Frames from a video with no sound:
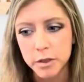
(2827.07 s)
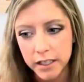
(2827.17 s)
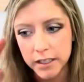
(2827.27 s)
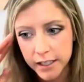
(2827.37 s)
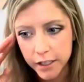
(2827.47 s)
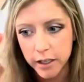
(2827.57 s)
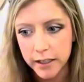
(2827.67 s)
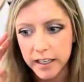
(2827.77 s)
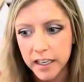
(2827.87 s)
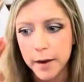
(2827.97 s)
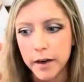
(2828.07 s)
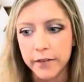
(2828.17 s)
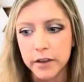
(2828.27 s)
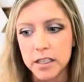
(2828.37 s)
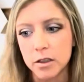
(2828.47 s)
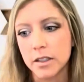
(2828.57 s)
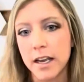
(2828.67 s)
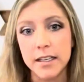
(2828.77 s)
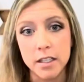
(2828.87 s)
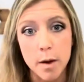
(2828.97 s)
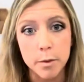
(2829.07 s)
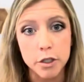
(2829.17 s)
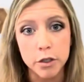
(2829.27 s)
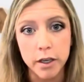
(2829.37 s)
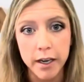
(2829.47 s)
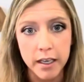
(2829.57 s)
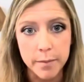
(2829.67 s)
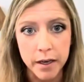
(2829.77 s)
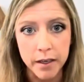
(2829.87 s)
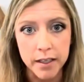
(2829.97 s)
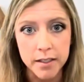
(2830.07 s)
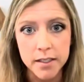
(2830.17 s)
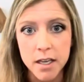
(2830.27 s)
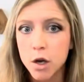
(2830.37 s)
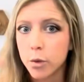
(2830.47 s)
to consider and think about every single day is opportunity and abundance.